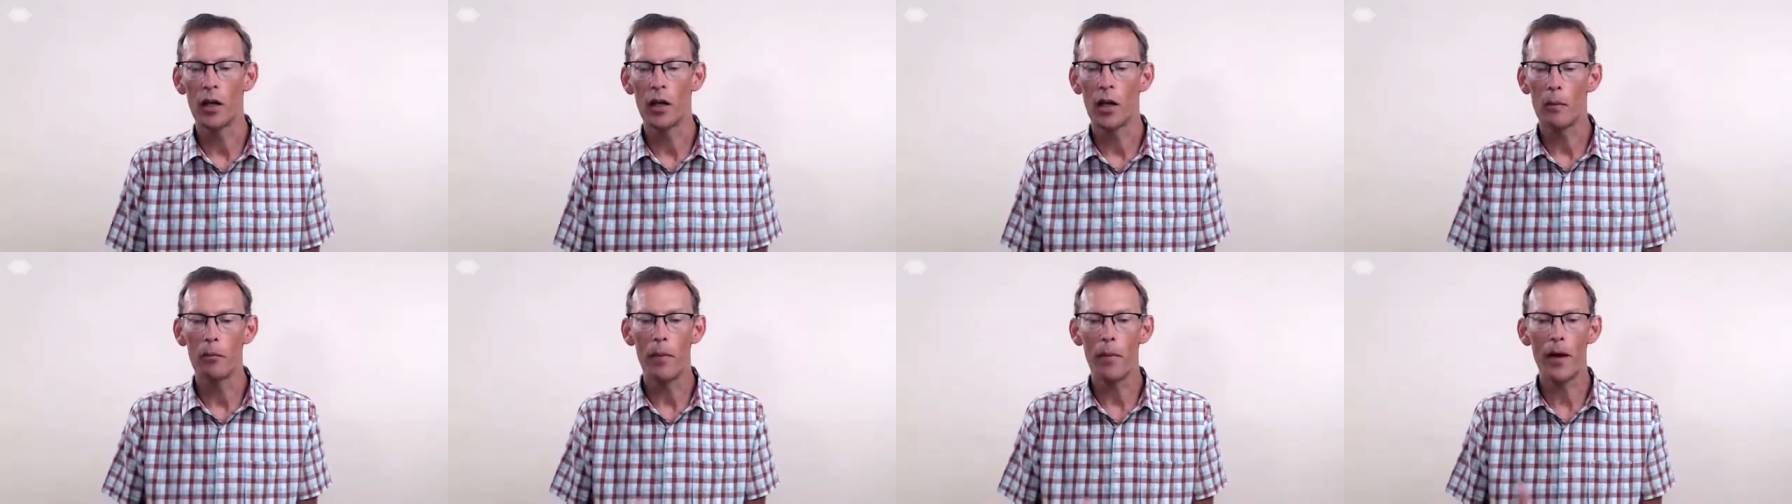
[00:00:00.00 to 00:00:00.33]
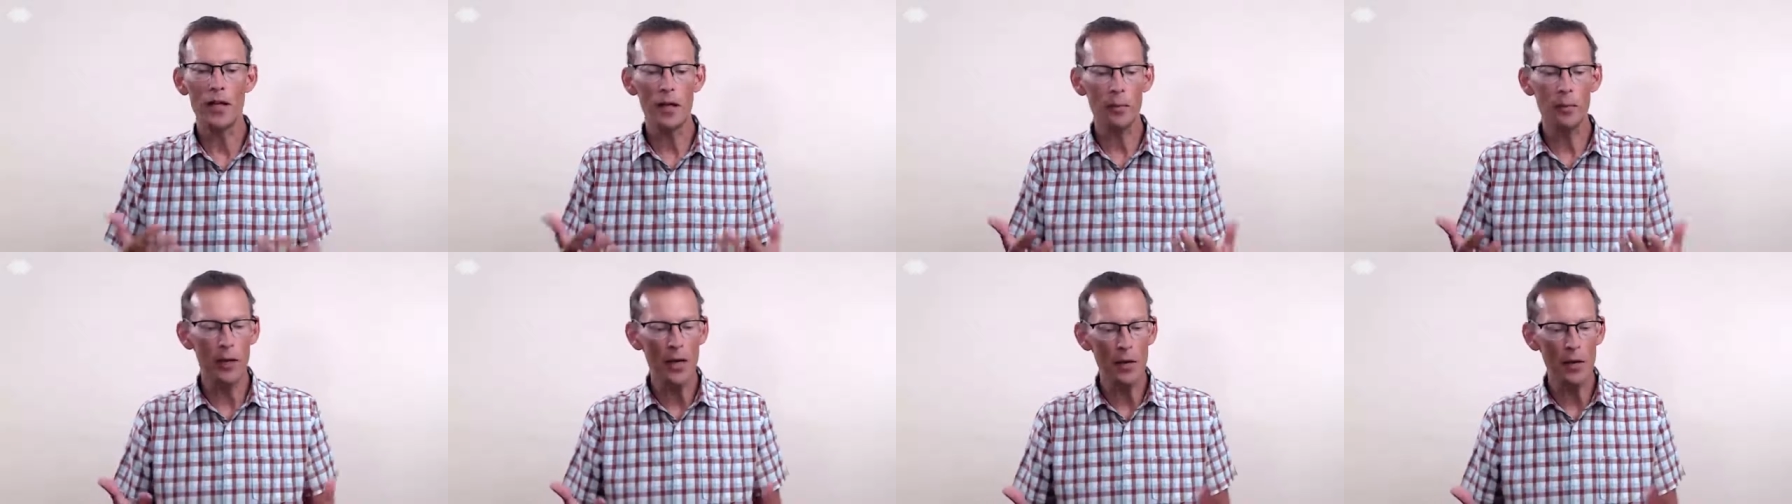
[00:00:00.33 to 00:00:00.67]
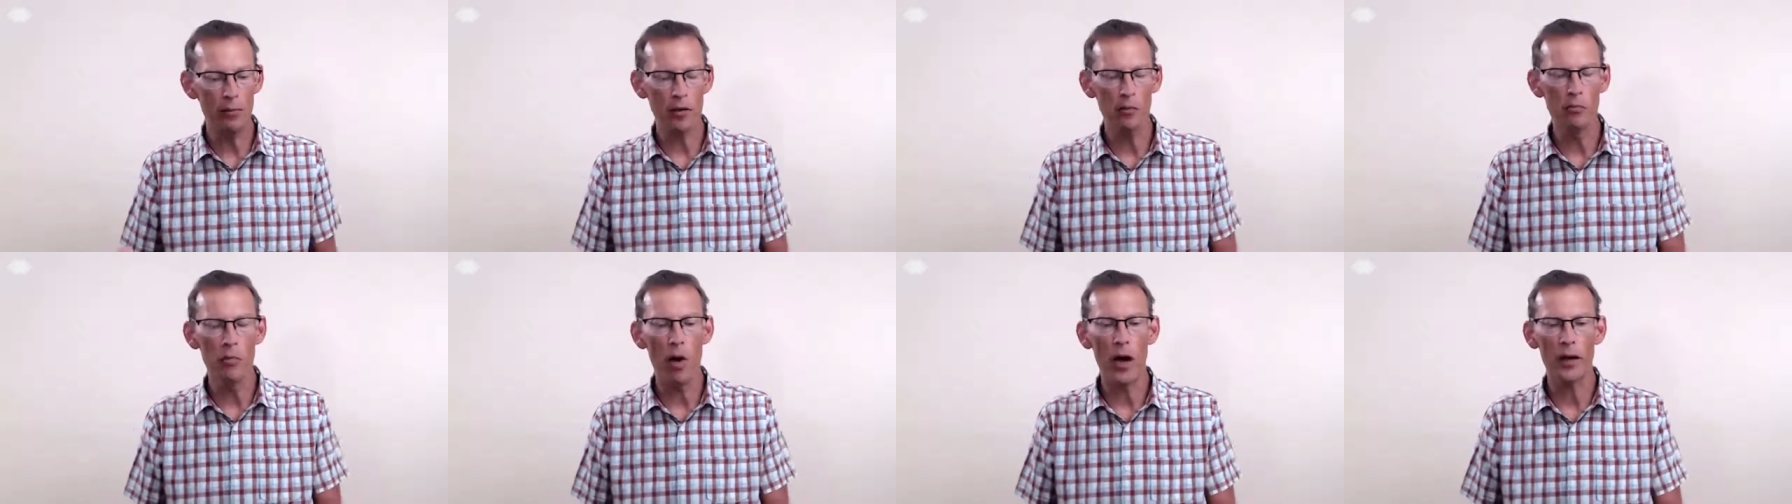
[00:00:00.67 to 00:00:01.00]
Many
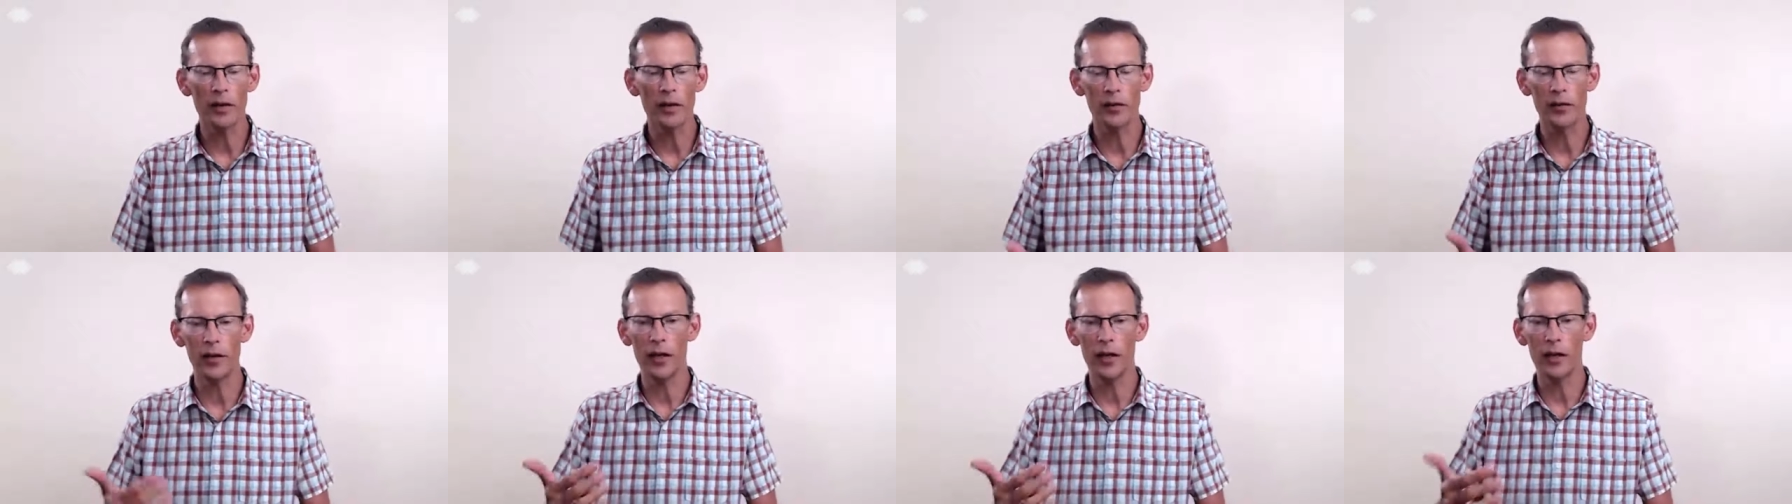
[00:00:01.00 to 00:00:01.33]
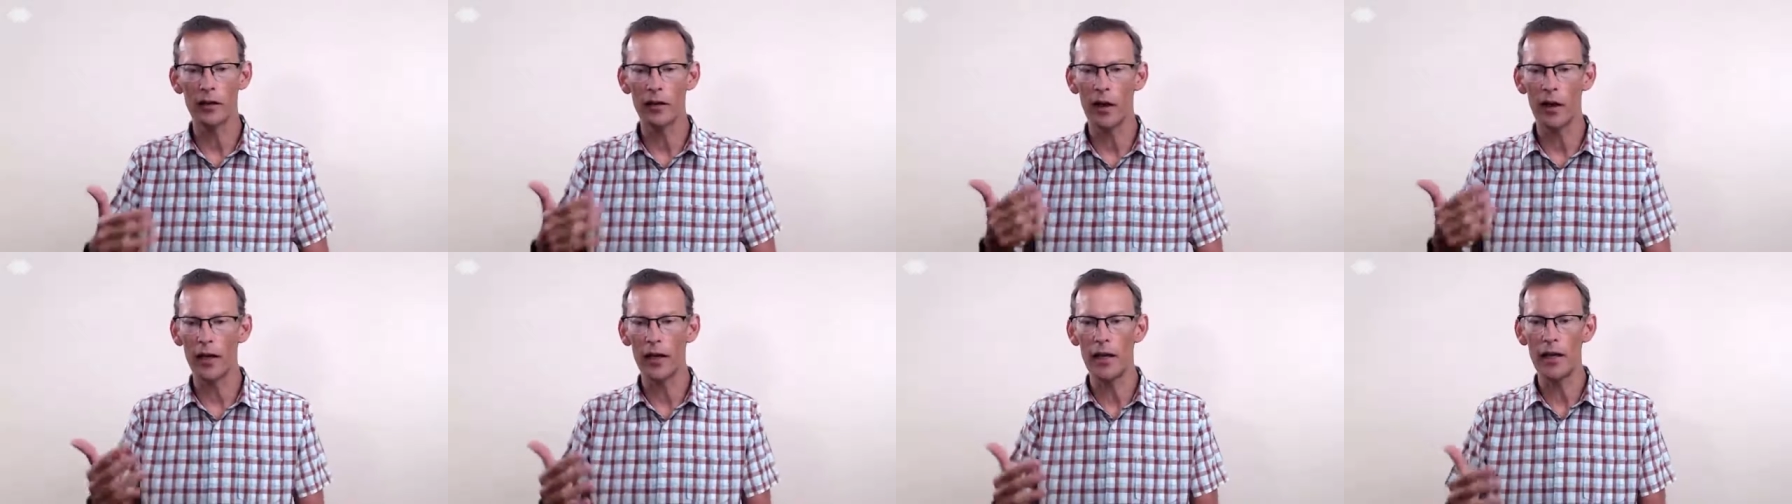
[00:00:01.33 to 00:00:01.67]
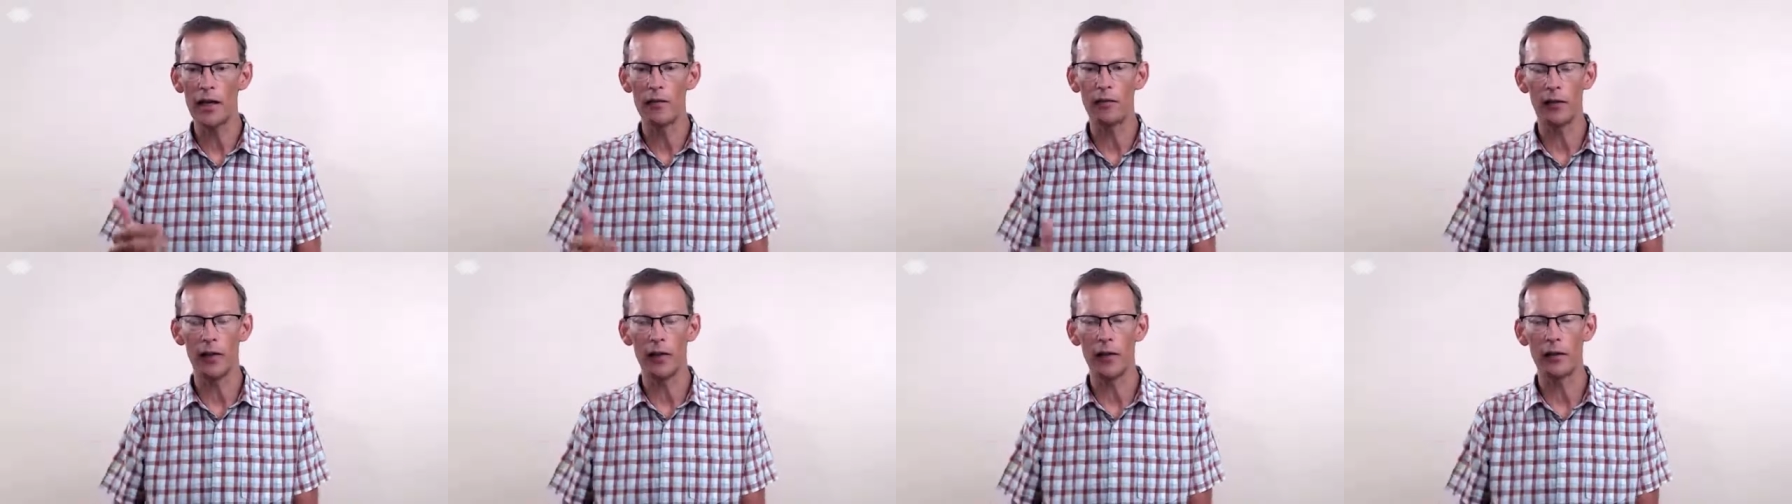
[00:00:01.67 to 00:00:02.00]
people might think
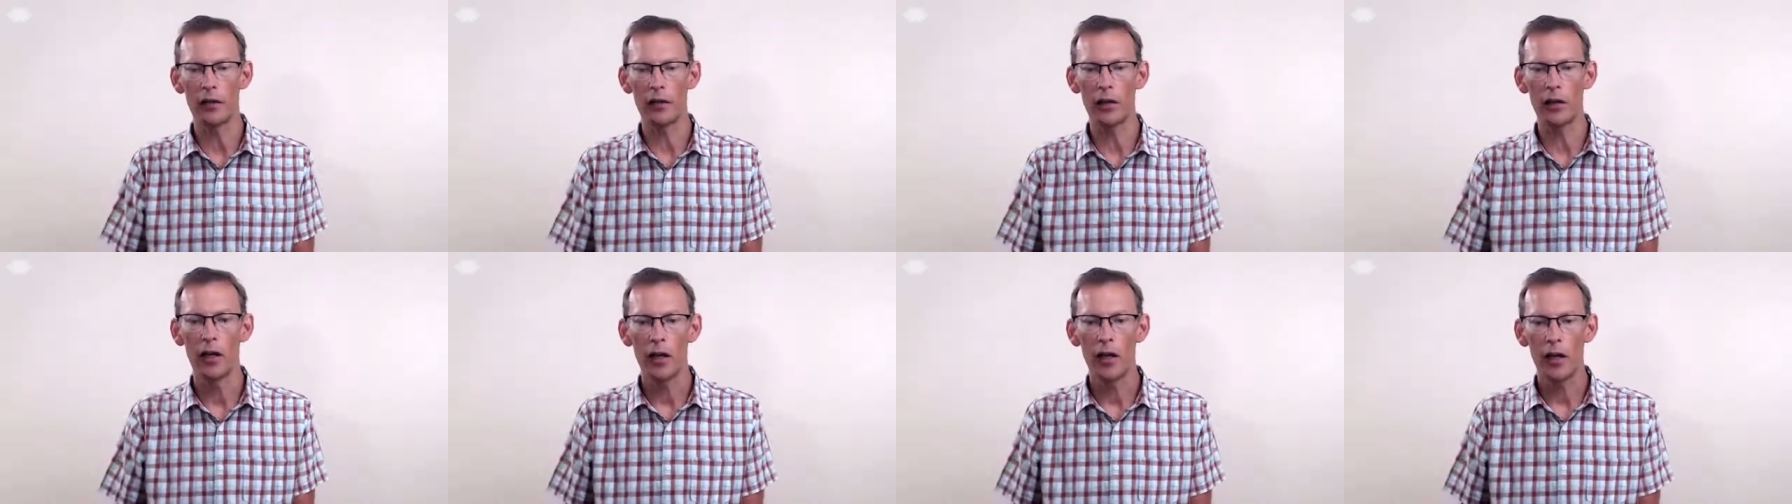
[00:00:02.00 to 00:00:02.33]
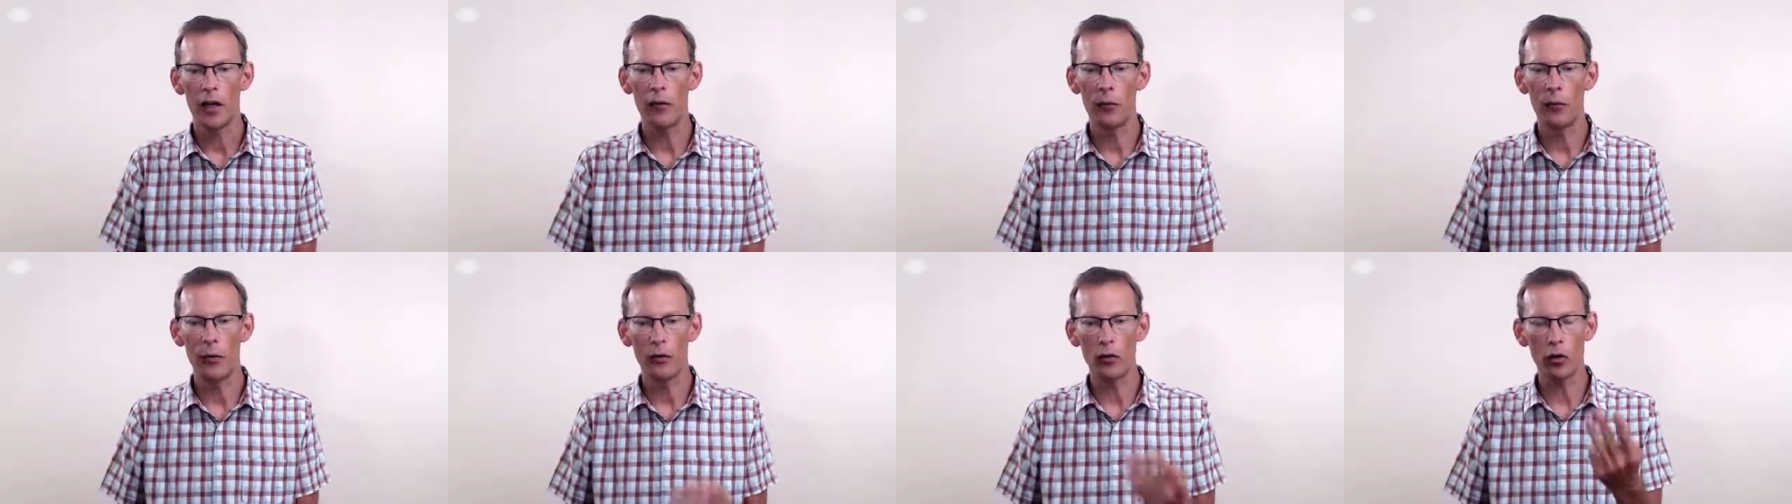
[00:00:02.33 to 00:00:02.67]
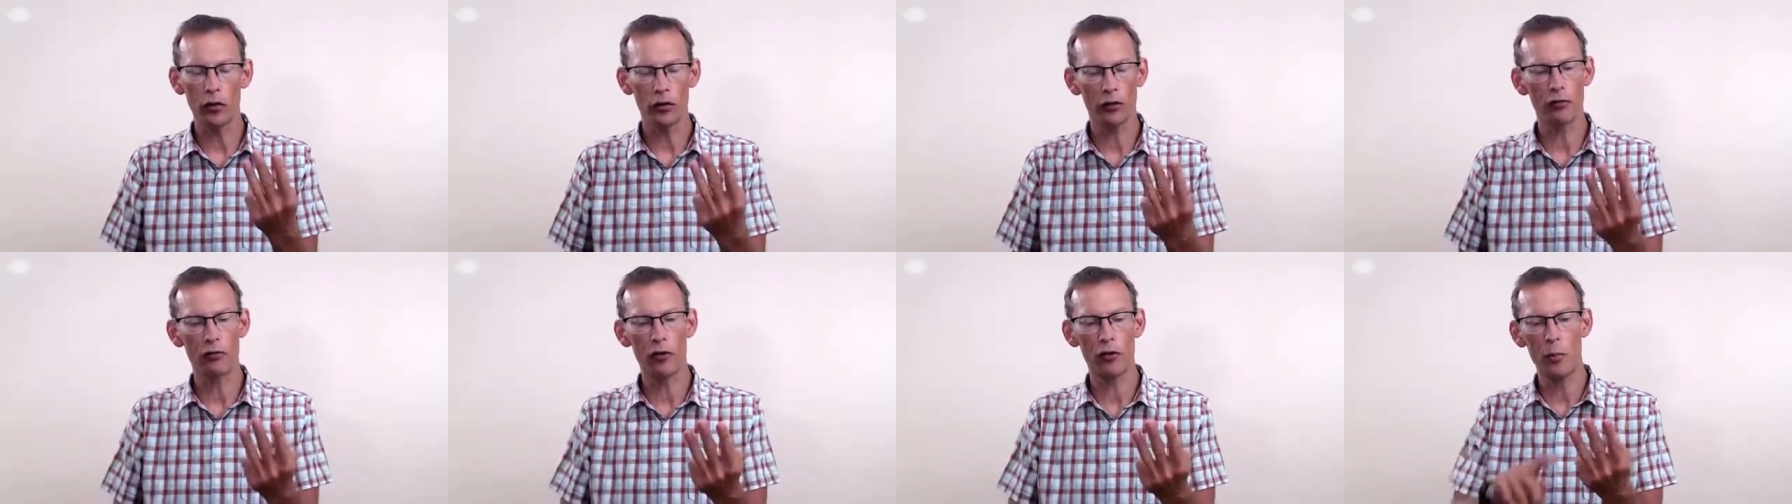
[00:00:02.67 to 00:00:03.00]
naively that if we've got
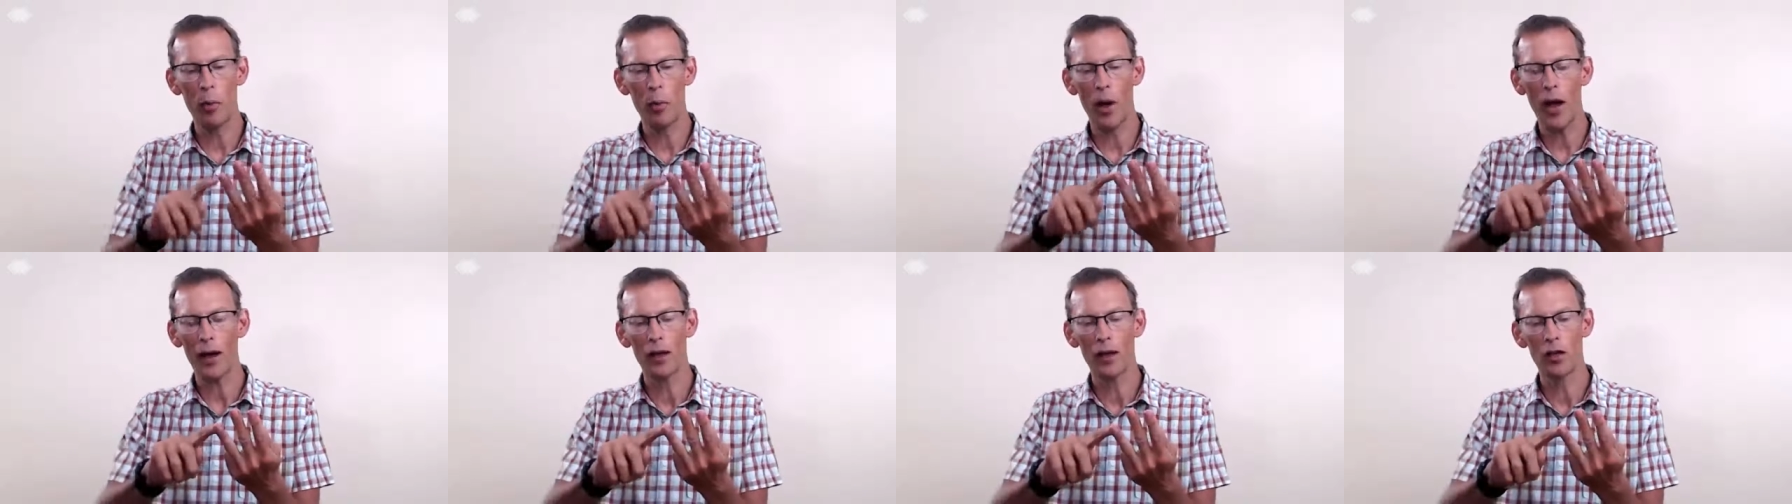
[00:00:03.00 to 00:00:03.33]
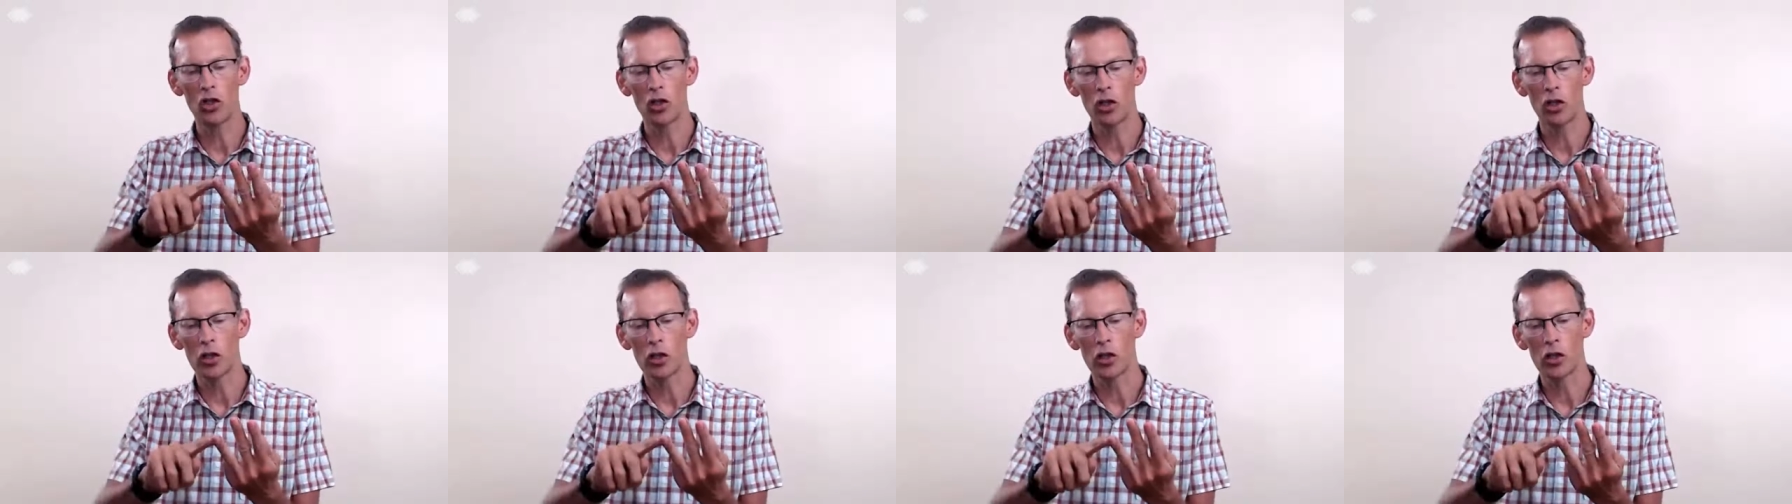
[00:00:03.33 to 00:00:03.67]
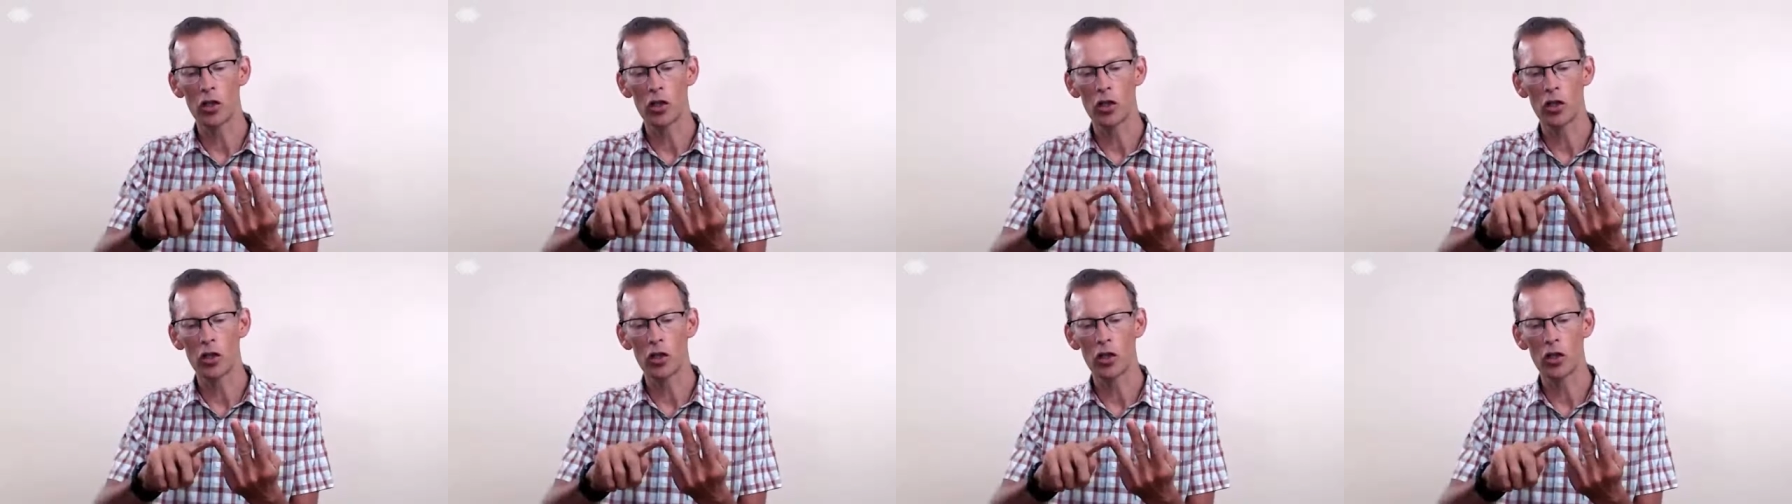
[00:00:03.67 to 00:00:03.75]
three packages,